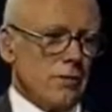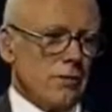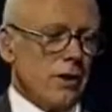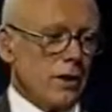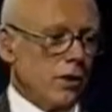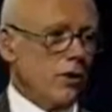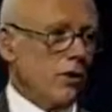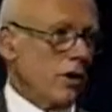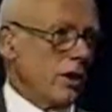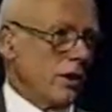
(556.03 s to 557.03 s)
fairly
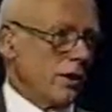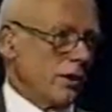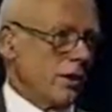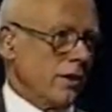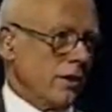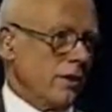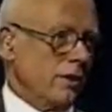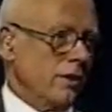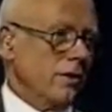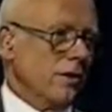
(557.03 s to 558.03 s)
early in the
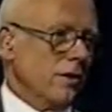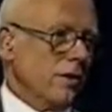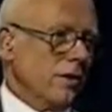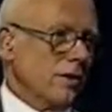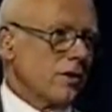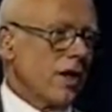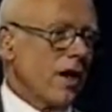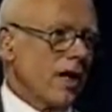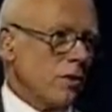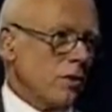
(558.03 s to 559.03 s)
time